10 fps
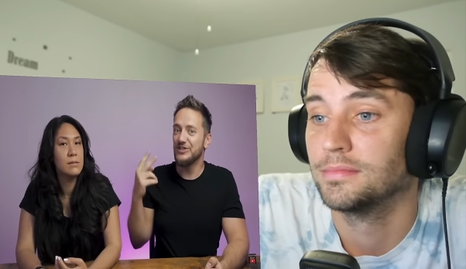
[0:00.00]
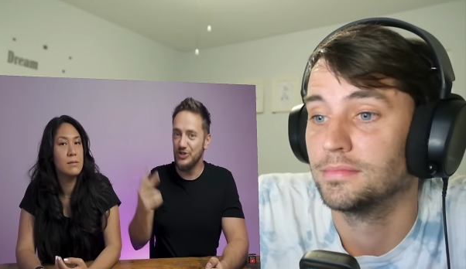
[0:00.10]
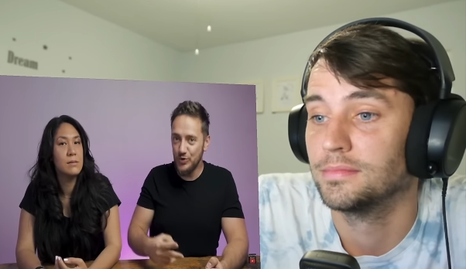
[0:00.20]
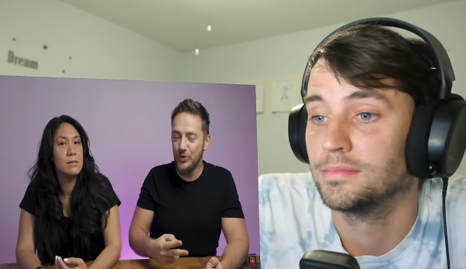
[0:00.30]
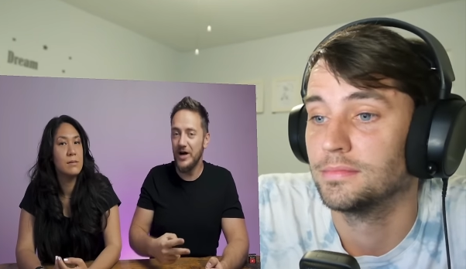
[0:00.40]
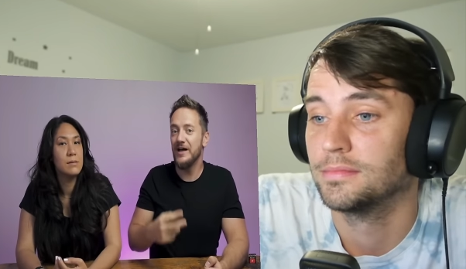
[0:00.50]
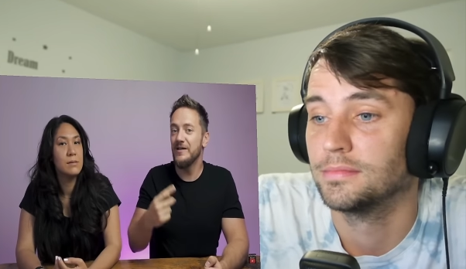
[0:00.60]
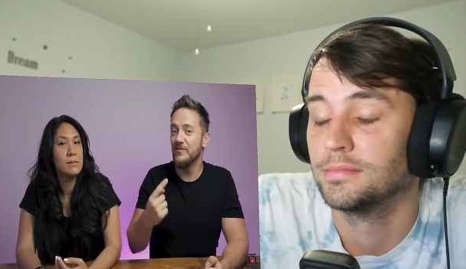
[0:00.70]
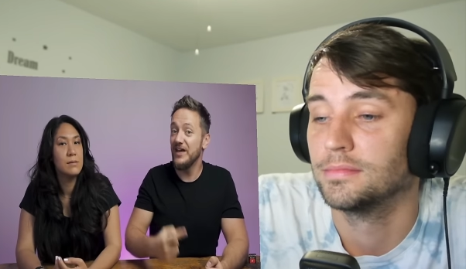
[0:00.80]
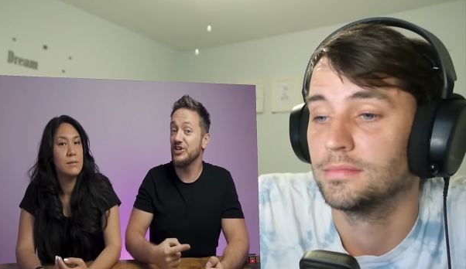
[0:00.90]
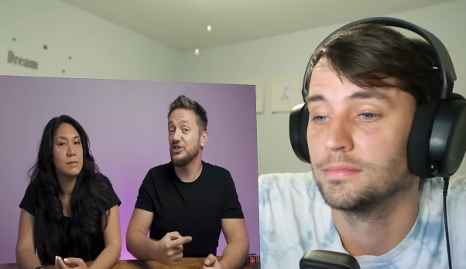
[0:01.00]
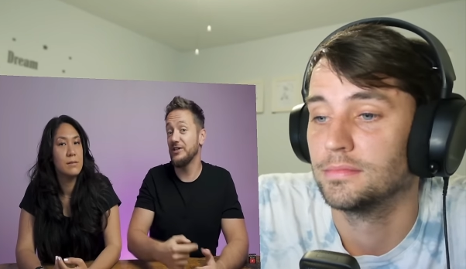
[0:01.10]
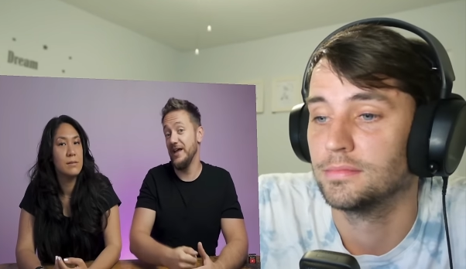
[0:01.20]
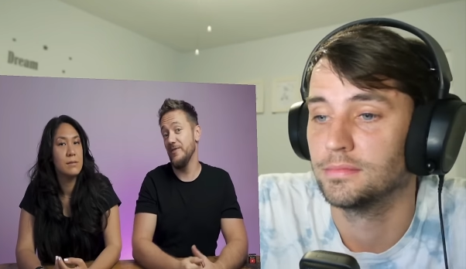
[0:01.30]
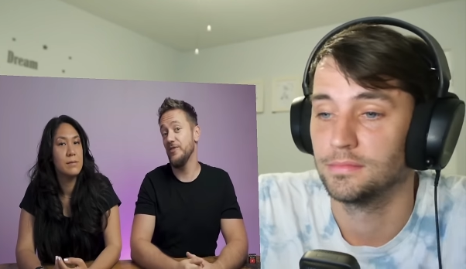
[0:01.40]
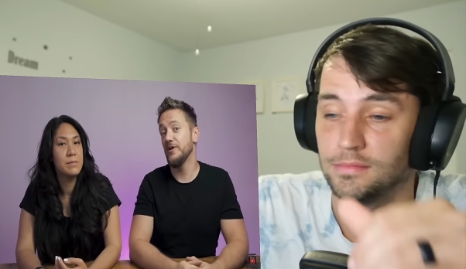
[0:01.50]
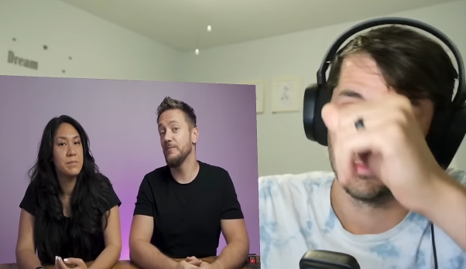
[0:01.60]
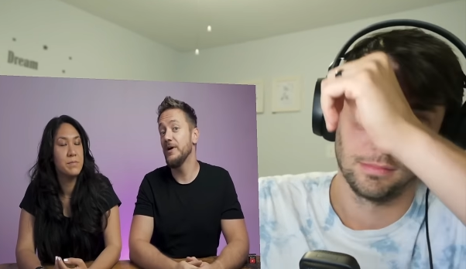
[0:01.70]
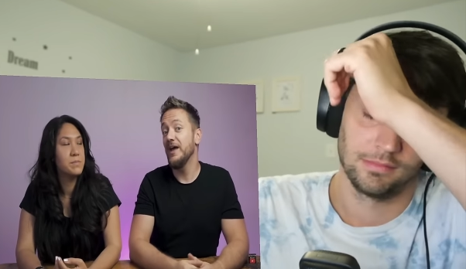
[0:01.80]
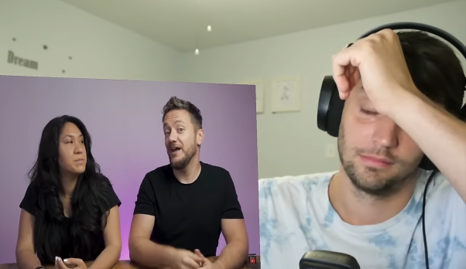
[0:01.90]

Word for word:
Speaker 1: the newer national anthem,